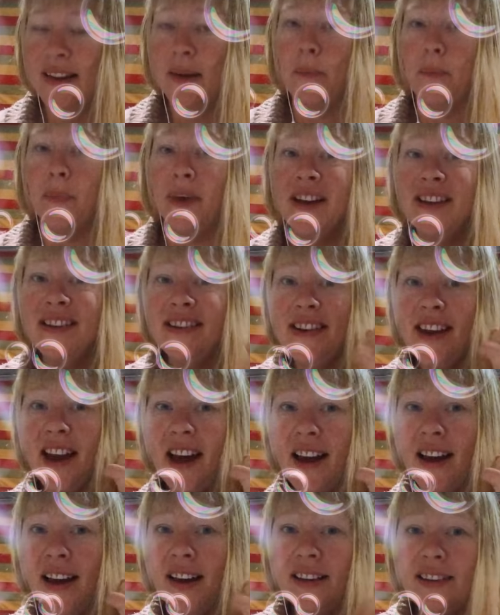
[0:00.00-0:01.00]

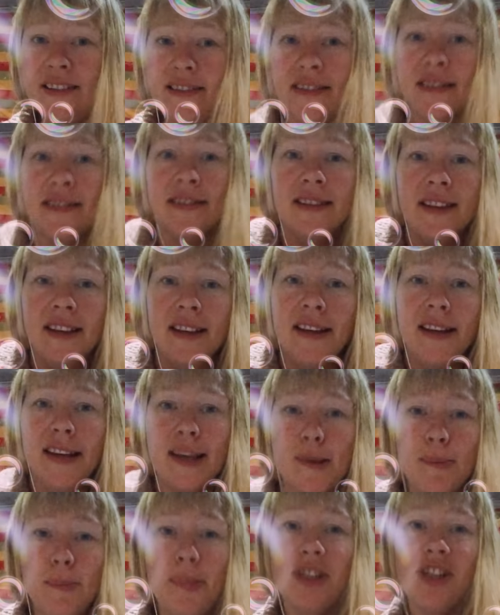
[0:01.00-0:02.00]
Bananas
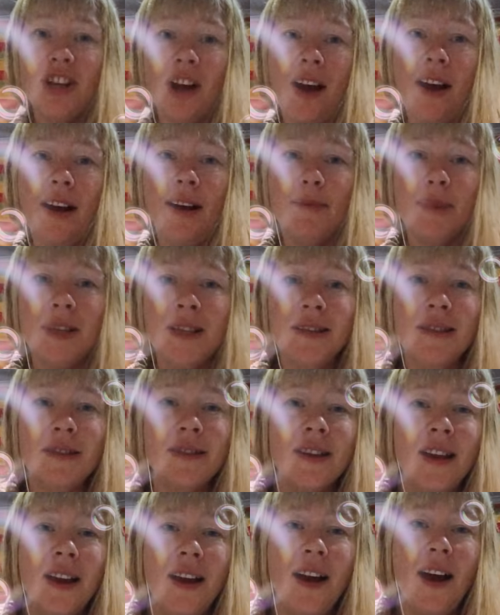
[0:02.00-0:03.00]
in
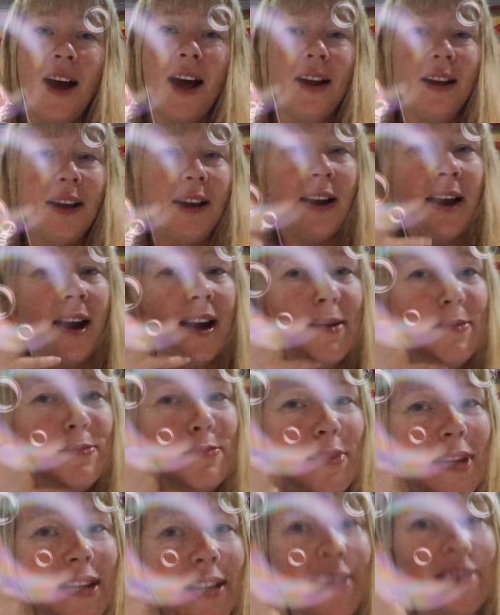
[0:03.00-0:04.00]
pajamas are
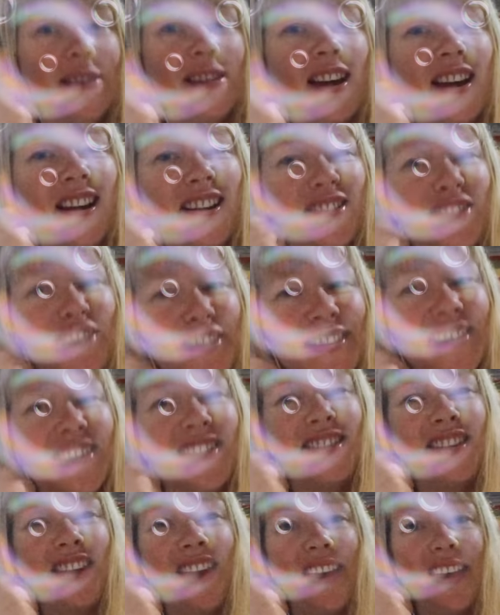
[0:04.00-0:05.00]
coming down the
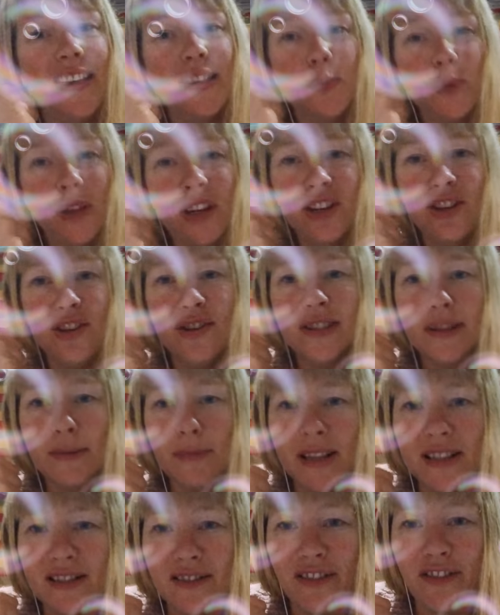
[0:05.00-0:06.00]
stairs. We can use them
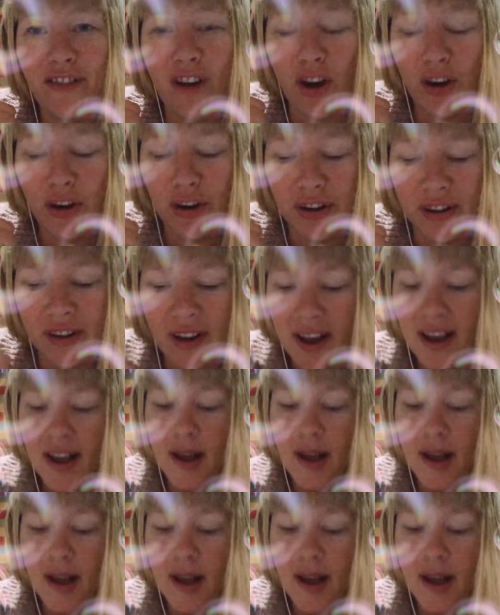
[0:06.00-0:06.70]
as a phone.